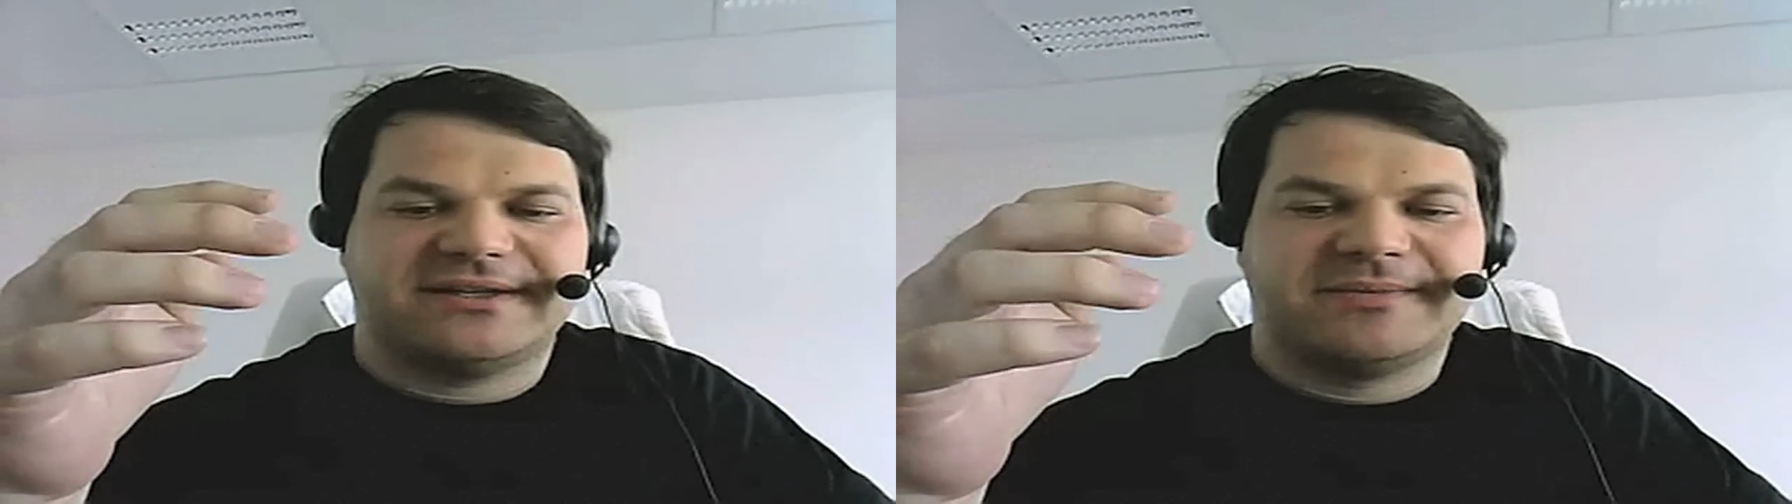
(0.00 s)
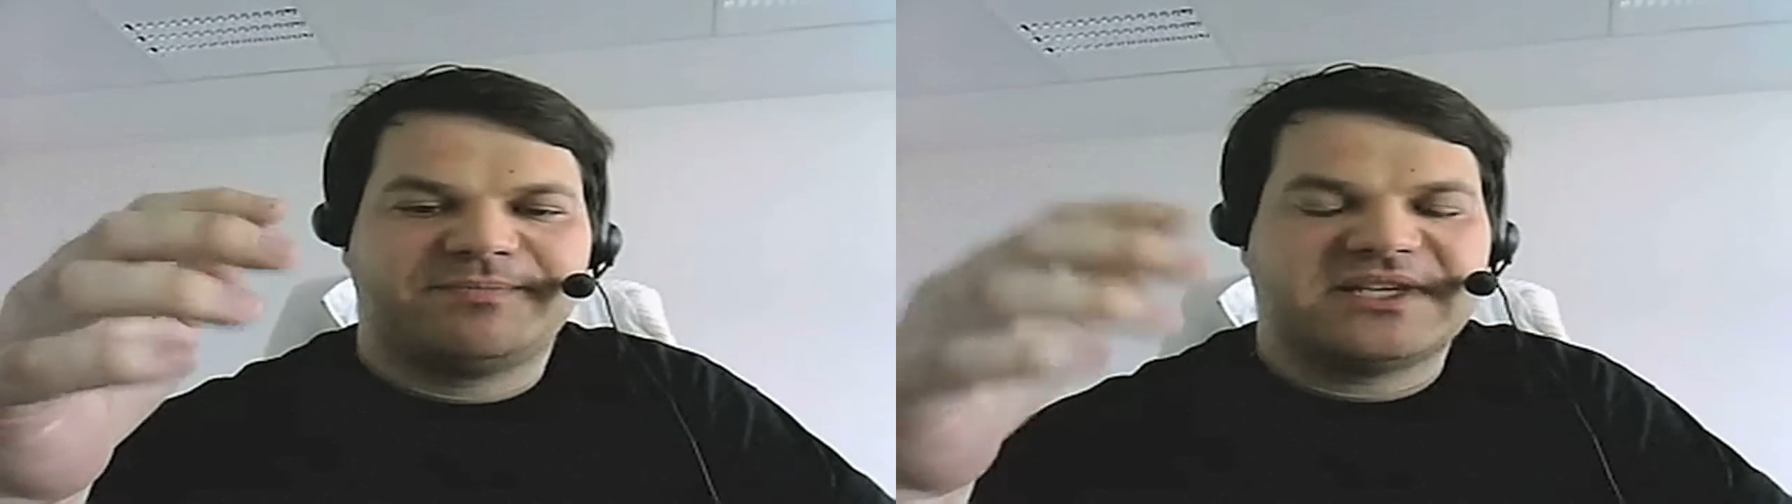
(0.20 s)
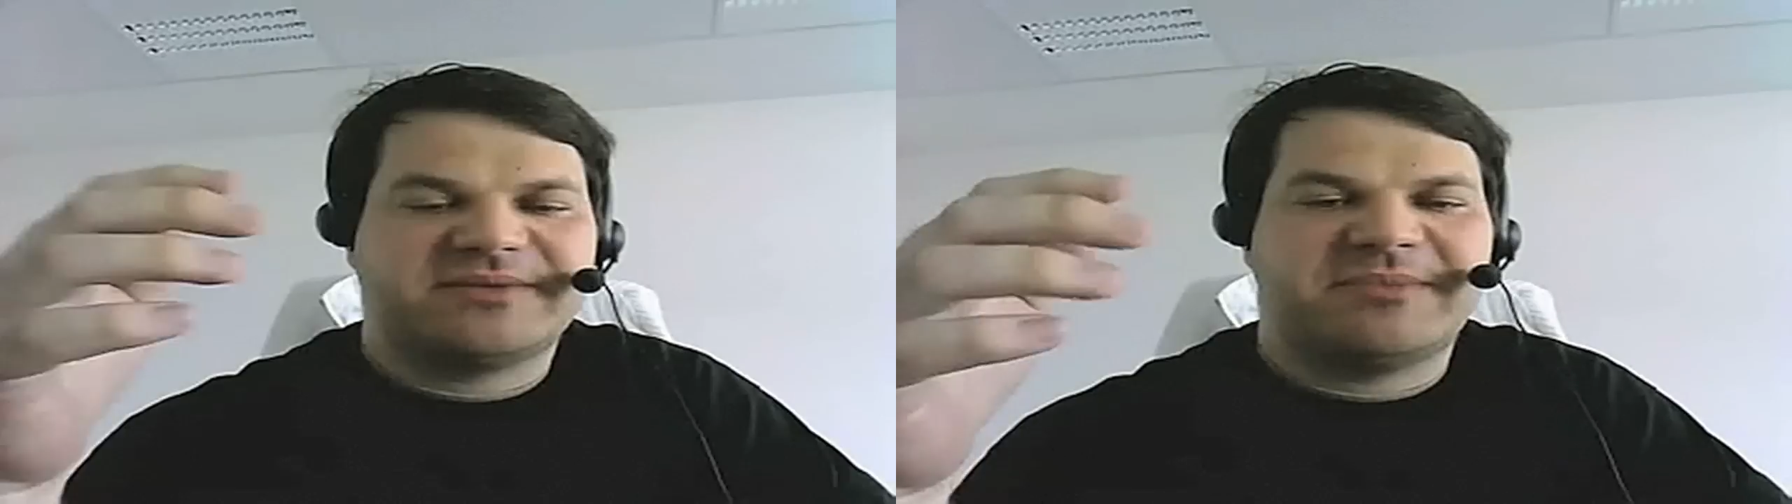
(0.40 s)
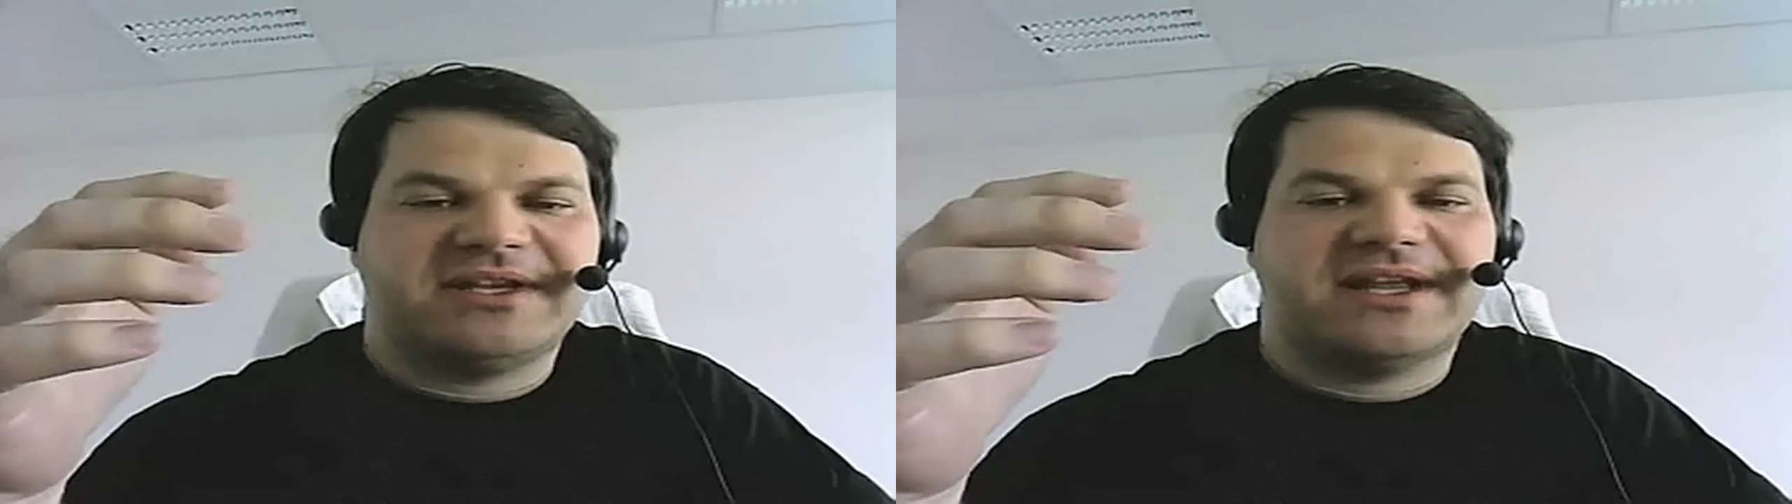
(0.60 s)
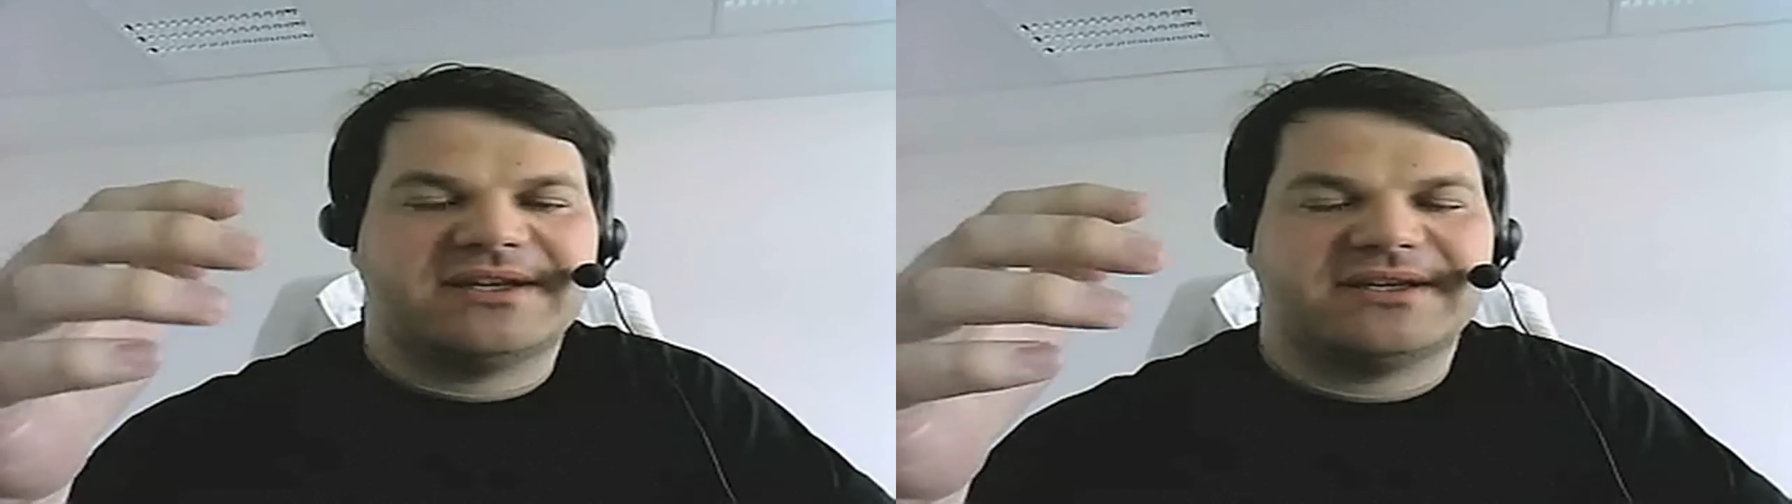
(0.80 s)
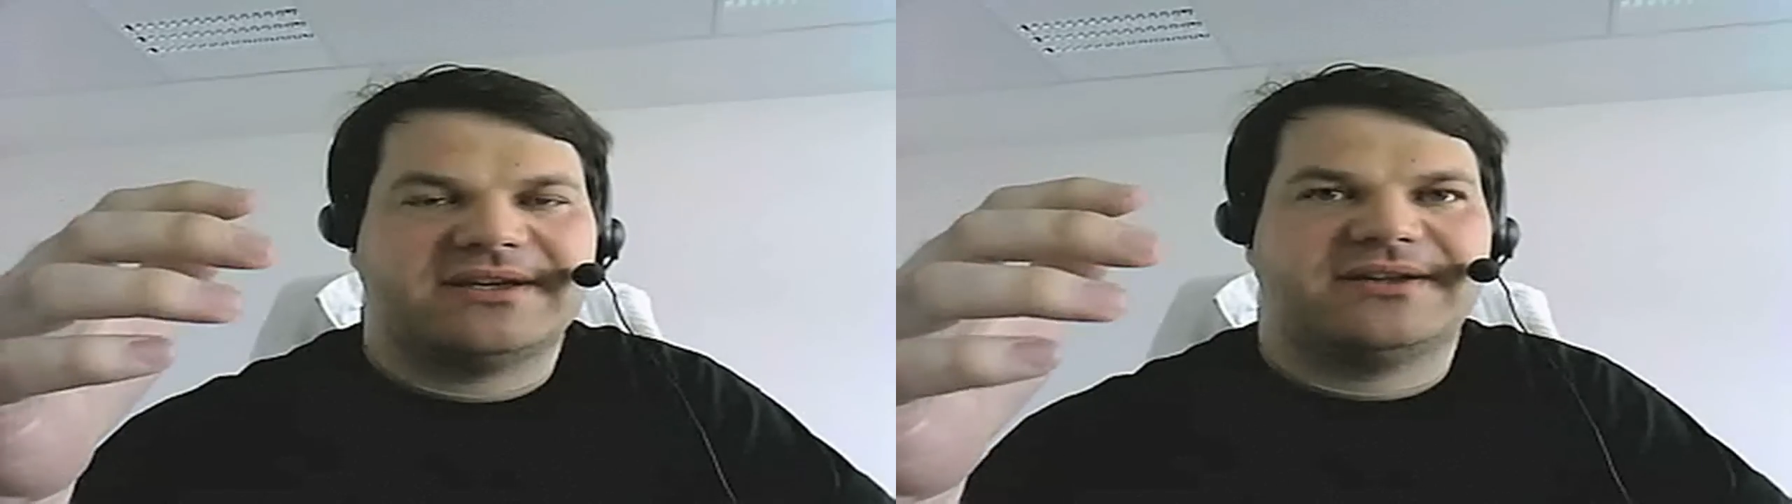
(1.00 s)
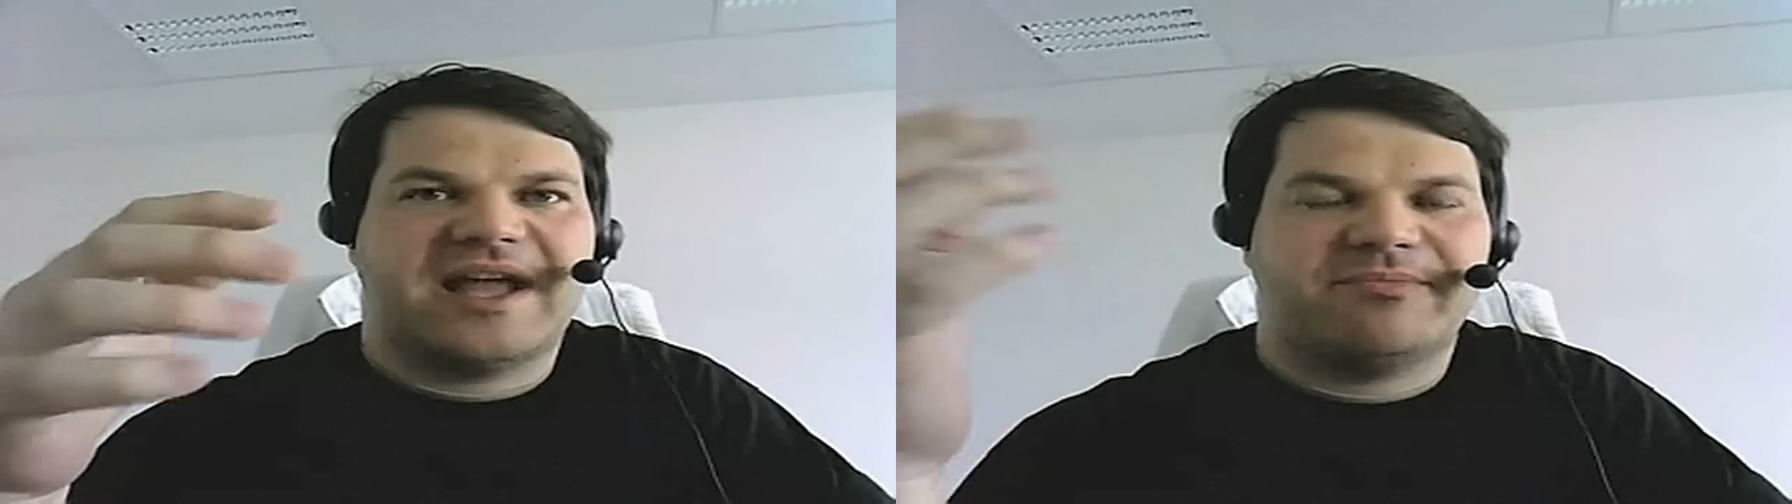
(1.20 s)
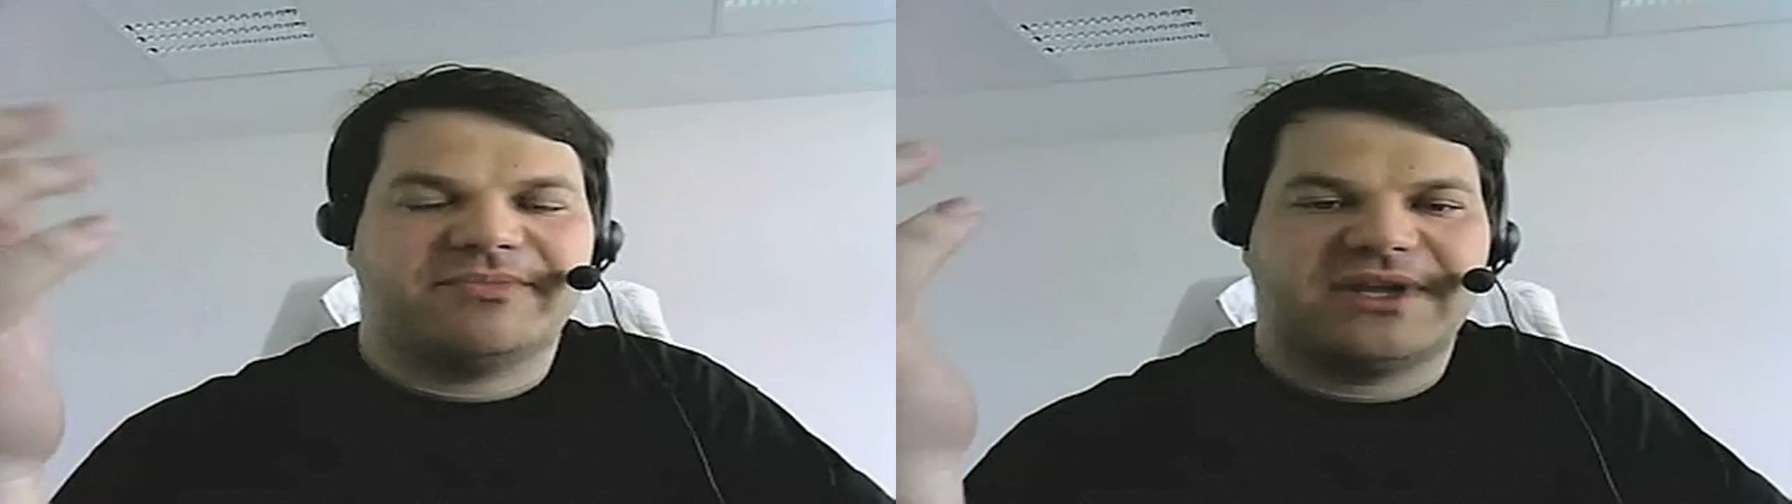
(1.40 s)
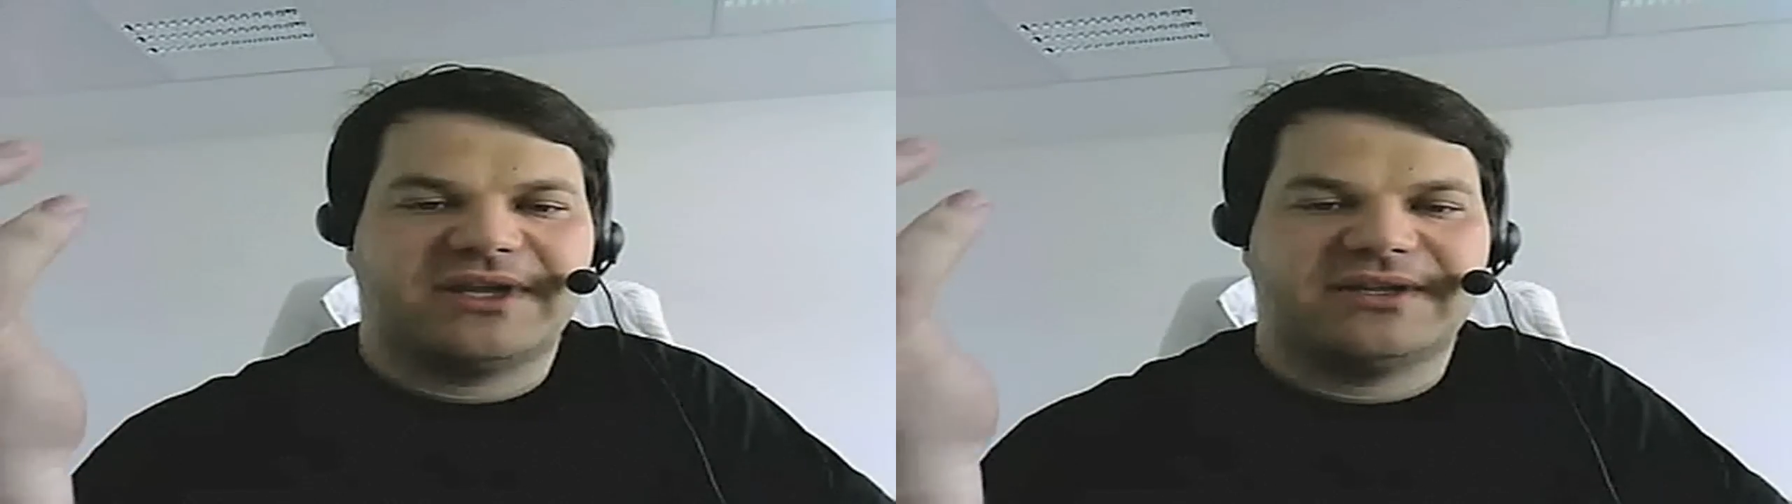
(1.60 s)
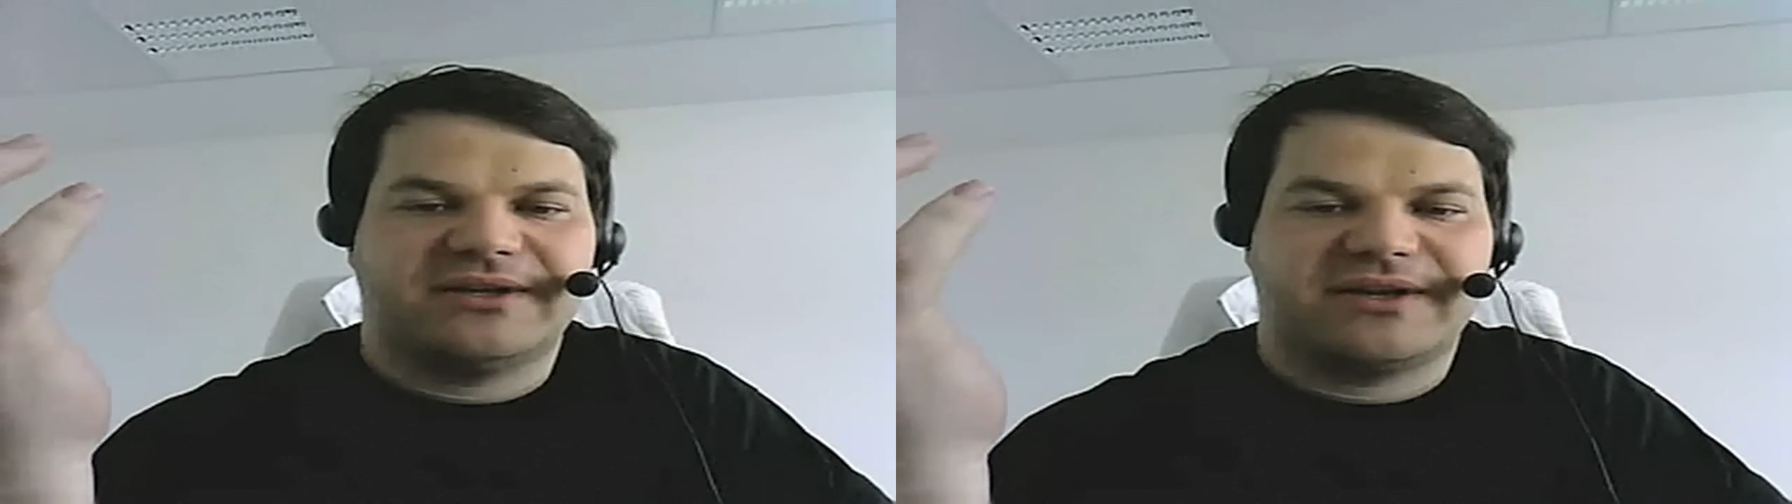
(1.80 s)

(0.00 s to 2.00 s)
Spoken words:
this means that the